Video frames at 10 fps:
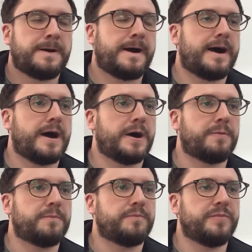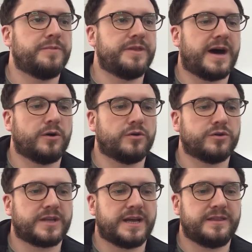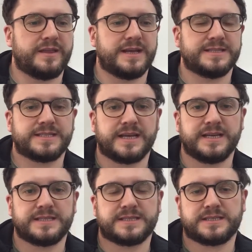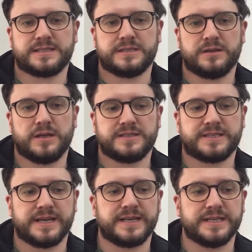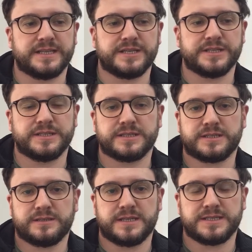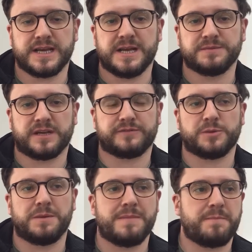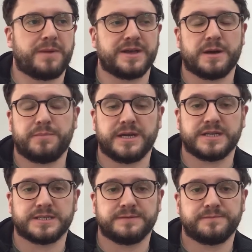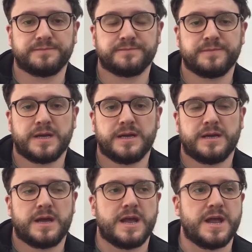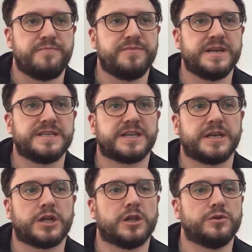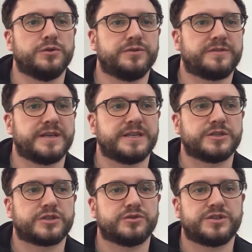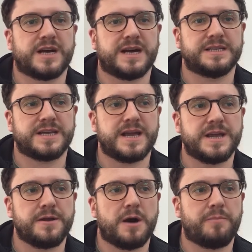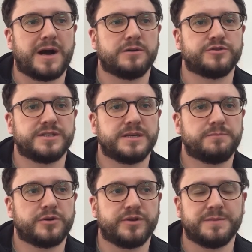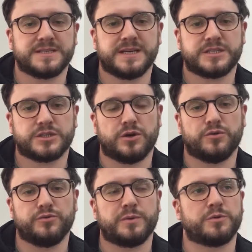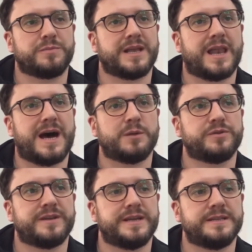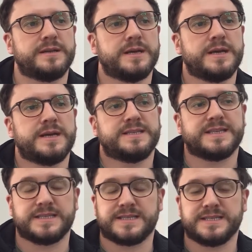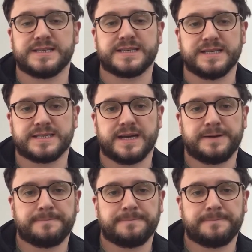That order then states certain conditions and terms that have got to be met by that person. And these can include things such as a boundary perimeter, so they wouldn't be allowed within, say, the city centre,